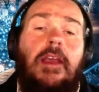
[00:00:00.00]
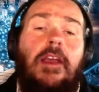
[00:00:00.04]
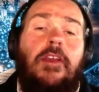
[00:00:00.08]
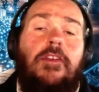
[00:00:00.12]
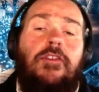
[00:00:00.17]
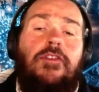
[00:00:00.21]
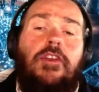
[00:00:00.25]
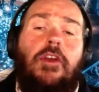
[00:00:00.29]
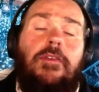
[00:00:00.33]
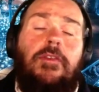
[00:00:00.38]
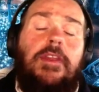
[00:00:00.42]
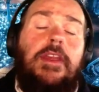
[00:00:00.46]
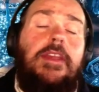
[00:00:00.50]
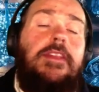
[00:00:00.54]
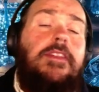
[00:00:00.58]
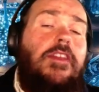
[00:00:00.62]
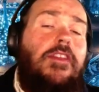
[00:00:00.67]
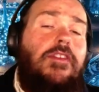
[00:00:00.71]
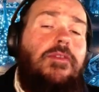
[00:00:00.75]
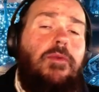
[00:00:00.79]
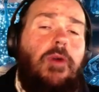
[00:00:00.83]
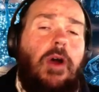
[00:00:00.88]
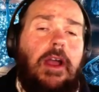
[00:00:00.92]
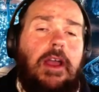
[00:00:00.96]
So this
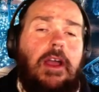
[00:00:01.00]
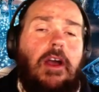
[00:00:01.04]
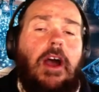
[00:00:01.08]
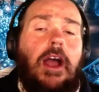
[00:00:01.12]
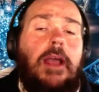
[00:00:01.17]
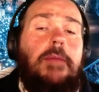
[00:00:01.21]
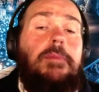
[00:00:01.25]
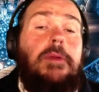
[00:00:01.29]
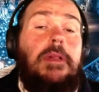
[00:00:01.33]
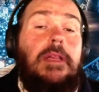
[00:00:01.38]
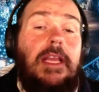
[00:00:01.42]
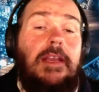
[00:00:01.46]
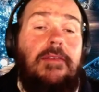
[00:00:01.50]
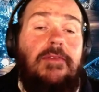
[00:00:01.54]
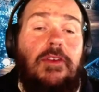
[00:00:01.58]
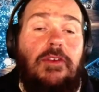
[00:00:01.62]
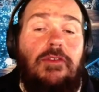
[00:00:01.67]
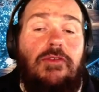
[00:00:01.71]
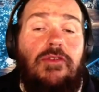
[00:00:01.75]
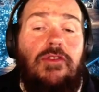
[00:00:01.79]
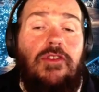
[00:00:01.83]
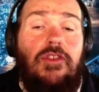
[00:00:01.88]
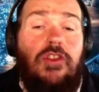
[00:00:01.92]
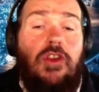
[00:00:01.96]
is why I believe
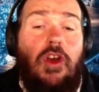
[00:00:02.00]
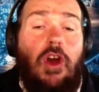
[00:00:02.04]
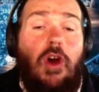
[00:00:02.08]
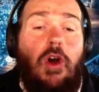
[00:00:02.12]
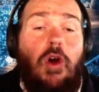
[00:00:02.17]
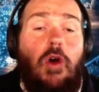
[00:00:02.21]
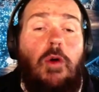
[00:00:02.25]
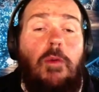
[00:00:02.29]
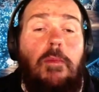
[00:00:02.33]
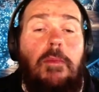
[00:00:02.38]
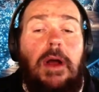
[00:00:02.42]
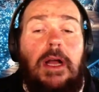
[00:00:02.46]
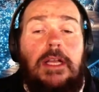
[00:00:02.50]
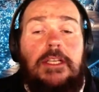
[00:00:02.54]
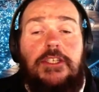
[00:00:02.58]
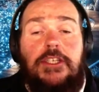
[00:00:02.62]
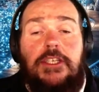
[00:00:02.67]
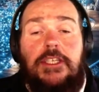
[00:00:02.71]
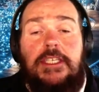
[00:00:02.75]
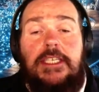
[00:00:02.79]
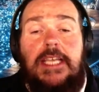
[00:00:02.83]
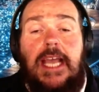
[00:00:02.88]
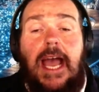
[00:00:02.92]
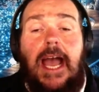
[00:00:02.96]
there's so much
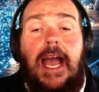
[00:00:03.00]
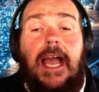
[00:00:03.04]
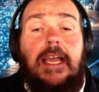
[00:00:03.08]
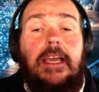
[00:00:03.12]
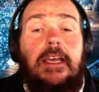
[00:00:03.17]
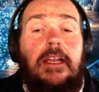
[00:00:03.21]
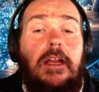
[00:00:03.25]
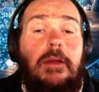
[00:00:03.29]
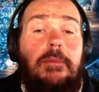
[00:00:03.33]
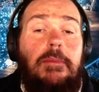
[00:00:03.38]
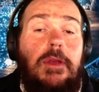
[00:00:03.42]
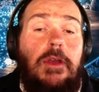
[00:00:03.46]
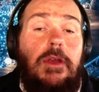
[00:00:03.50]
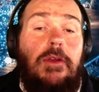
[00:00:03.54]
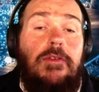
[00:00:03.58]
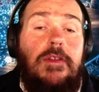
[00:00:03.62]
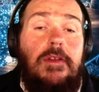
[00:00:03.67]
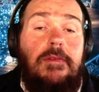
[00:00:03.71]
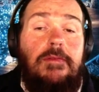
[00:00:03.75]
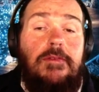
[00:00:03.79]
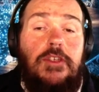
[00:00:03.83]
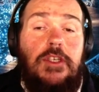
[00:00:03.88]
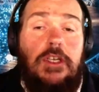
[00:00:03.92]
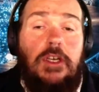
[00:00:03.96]
attack and abuse
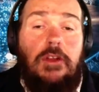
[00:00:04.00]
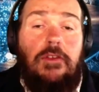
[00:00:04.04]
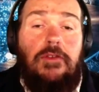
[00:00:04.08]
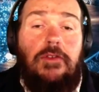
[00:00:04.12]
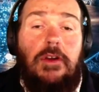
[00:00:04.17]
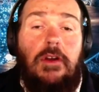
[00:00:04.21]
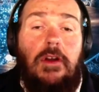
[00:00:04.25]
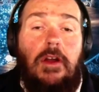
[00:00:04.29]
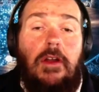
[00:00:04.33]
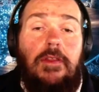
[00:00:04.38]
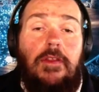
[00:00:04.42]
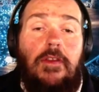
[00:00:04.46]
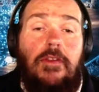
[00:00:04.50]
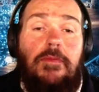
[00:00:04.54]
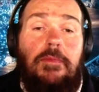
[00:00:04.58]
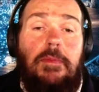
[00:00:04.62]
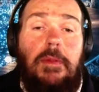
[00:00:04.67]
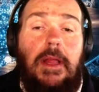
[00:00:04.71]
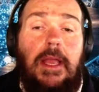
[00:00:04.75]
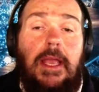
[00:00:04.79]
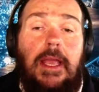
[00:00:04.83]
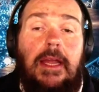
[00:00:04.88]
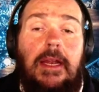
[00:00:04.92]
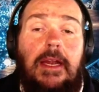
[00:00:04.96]
of children on this
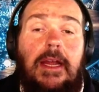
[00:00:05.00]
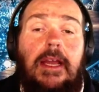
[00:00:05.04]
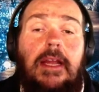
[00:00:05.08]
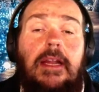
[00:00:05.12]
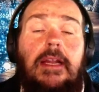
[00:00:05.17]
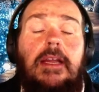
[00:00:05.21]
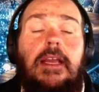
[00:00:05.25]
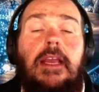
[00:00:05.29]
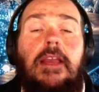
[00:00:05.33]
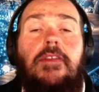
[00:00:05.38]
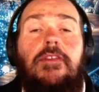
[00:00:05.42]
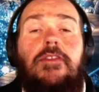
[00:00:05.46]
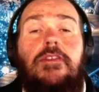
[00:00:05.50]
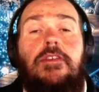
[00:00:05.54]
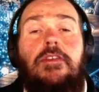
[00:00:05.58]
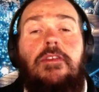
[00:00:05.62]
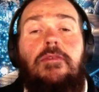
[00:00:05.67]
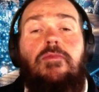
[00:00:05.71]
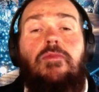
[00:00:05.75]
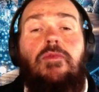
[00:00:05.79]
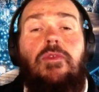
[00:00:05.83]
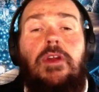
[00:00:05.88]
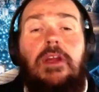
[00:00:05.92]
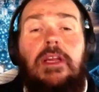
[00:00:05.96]
planet, is
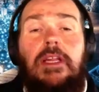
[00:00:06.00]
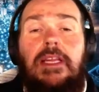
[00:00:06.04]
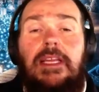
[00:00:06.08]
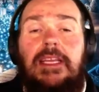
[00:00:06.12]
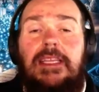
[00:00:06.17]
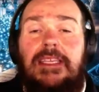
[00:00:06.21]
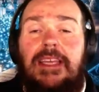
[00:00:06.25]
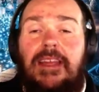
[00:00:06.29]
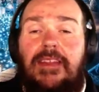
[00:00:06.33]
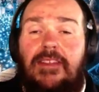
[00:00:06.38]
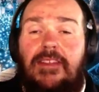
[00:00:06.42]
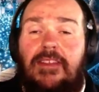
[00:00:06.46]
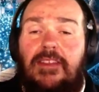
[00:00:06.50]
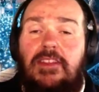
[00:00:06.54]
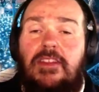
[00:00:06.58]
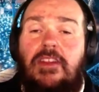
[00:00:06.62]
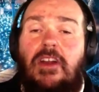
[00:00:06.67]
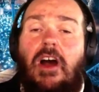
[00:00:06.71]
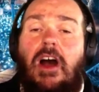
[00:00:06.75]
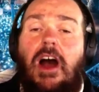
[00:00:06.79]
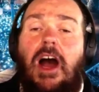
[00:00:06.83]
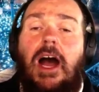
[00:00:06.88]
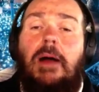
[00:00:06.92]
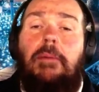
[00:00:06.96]
to really to
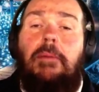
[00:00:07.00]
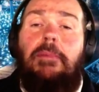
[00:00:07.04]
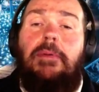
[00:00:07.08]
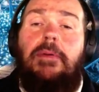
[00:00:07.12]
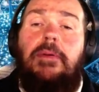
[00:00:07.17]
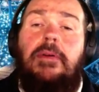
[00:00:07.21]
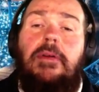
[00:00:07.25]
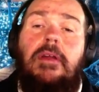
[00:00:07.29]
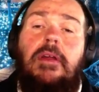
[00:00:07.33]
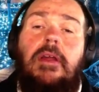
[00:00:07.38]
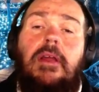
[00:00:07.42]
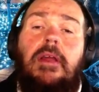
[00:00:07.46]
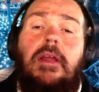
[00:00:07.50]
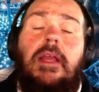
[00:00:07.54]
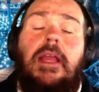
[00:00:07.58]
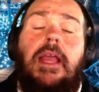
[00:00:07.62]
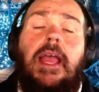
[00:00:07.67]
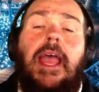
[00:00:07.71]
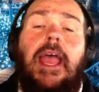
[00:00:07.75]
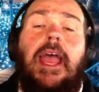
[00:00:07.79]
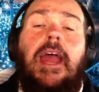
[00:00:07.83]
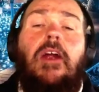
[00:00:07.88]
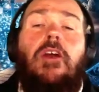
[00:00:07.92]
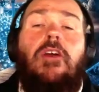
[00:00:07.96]
stop
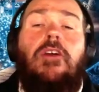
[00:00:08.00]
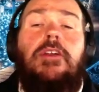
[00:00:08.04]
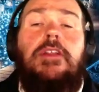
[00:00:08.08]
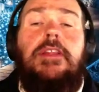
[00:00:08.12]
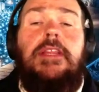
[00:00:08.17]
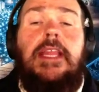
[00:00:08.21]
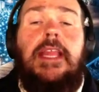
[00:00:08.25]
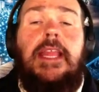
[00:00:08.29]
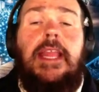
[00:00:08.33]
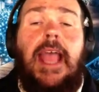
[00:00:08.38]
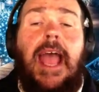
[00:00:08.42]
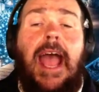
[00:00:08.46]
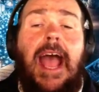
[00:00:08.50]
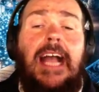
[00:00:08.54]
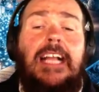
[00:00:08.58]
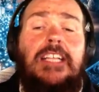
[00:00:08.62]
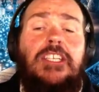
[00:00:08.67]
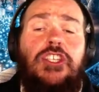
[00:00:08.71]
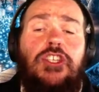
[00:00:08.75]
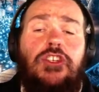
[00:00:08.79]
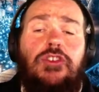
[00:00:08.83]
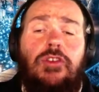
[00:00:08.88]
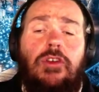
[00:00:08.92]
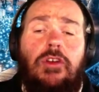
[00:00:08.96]
our
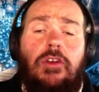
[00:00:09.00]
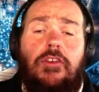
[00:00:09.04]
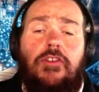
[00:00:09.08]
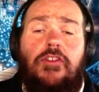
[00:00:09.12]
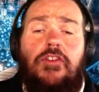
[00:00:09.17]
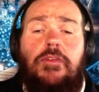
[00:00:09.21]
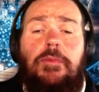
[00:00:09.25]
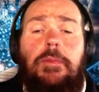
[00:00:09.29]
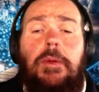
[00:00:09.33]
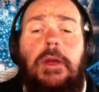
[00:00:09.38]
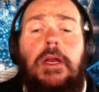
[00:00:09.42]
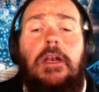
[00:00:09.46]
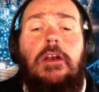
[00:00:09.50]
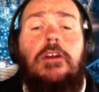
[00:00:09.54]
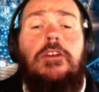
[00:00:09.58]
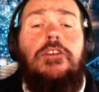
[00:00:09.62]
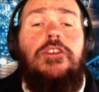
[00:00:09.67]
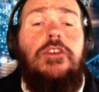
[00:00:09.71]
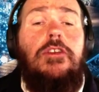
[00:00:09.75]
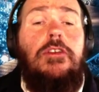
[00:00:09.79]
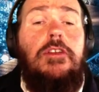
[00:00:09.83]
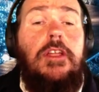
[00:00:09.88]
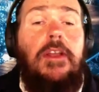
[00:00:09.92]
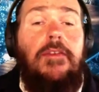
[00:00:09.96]
natural
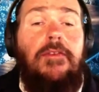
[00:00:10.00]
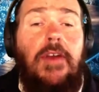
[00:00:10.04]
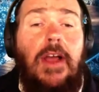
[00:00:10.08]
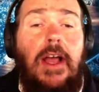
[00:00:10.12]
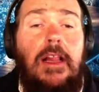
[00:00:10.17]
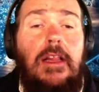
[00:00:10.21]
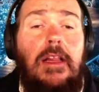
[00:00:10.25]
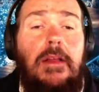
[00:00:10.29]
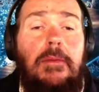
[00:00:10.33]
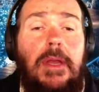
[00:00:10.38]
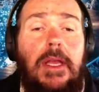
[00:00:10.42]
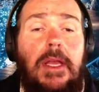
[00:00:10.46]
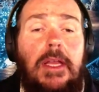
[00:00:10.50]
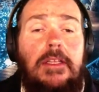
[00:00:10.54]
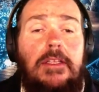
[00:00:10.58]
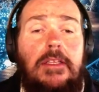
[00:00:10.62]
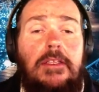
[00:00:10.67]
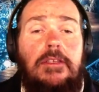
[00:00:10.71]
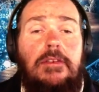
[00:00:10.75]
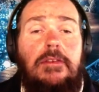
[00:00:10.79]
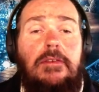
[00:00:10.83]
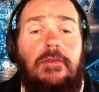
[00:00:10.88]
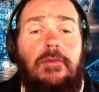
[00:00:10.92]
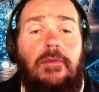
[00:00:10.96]
spiritual
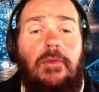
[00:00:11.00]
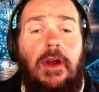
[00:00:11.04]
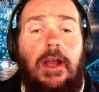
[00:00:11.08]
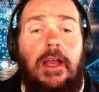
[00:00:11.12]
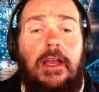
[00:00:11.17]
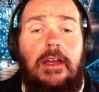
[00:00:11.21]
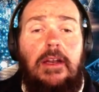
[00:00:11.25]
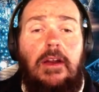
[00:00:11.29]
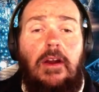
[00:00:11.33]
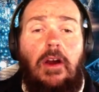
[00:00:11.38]
development, right?